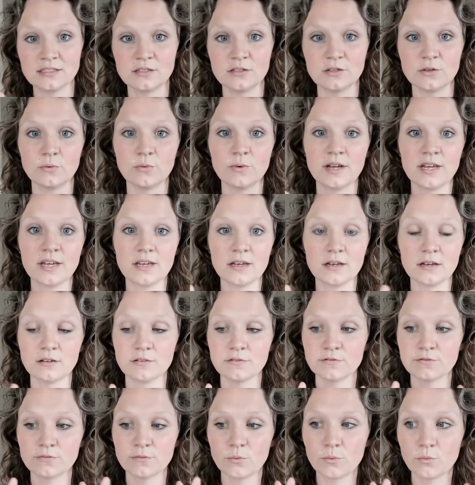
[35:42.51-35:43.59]
in the way
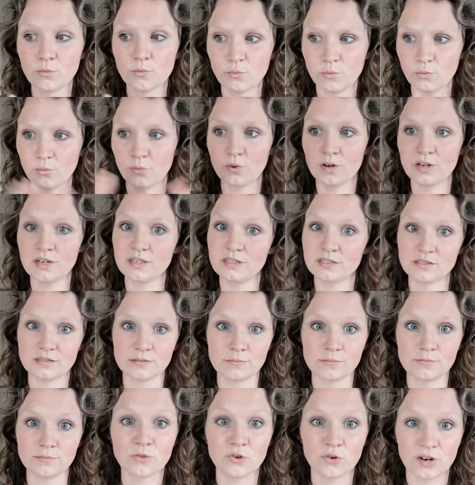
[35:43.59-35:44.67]
of what is
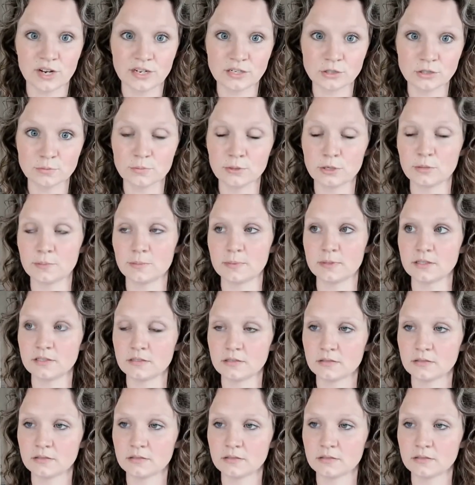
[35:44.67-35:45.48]
some grander purpose.